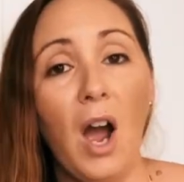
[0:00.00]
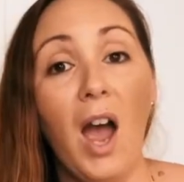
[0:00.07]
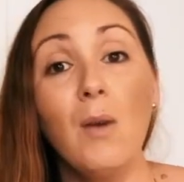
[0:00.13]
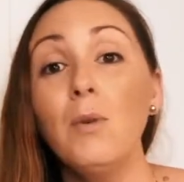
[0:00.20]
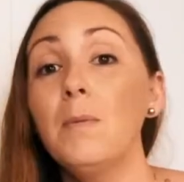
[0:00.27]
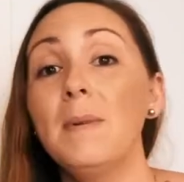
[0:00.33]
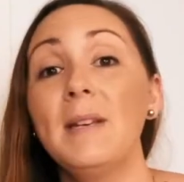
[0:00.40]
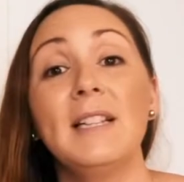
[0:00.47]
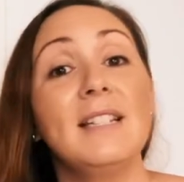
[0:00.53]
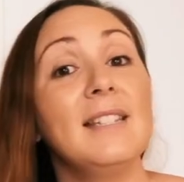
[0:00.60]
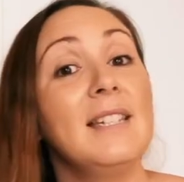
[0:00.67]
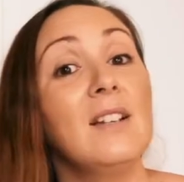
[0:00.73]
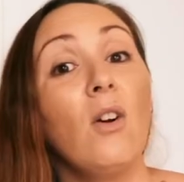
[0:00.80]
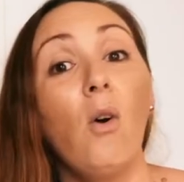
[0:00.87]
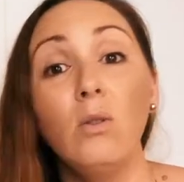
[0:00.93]
I will be
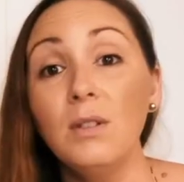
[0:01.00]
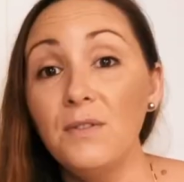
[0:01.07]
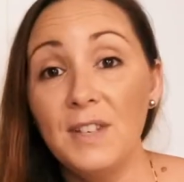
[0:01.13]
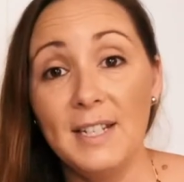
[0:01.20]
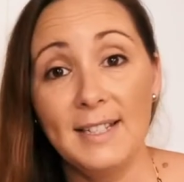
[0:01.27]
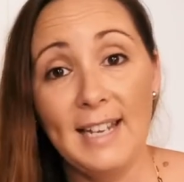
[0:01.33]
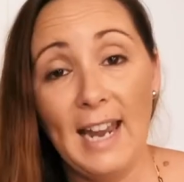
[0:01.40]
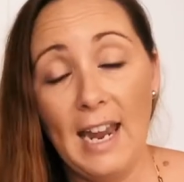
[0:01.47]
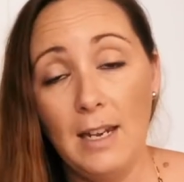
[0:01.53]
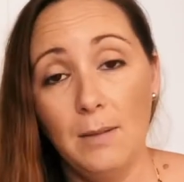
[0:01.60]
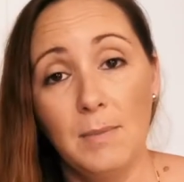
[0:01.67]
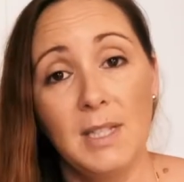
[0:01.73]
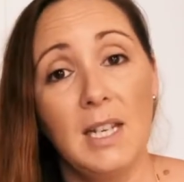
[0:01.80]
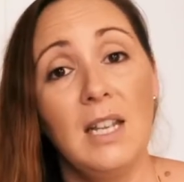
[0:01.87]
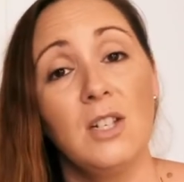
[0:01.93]
listing all of these
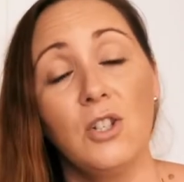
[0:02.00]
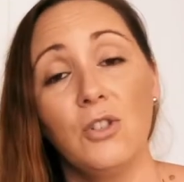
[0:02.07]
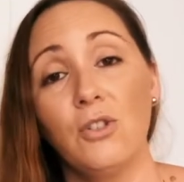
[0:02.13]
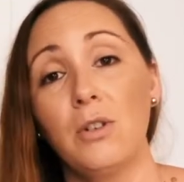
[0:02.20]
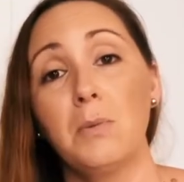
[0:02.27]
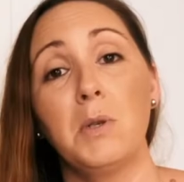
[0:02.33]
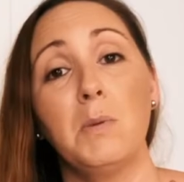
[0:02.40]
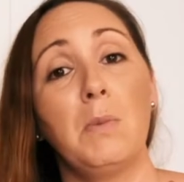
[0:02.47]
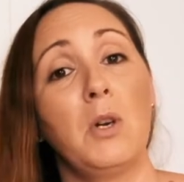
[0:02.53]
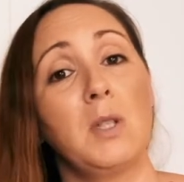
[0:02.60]
games in the description box